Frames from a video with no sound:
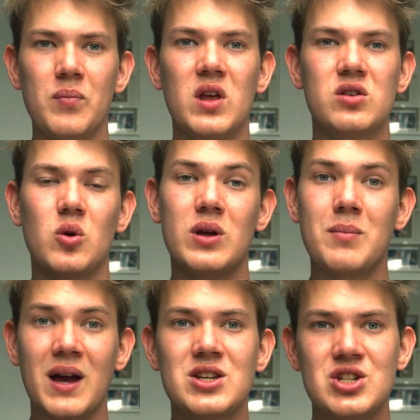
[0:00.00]
So it
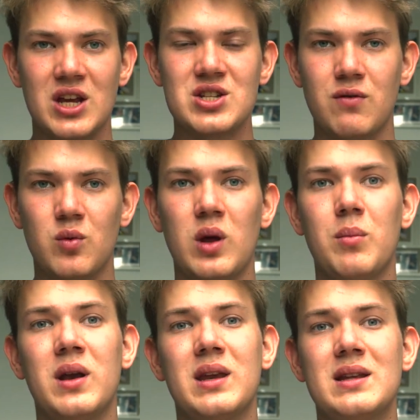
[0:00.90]
might change every year,
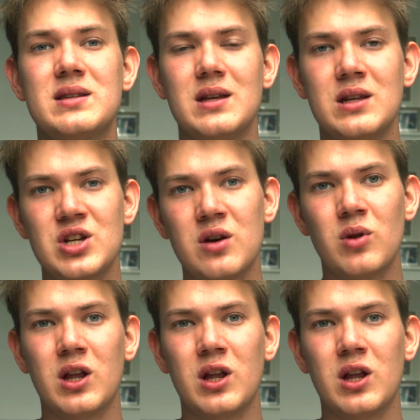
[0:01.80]
but it's in general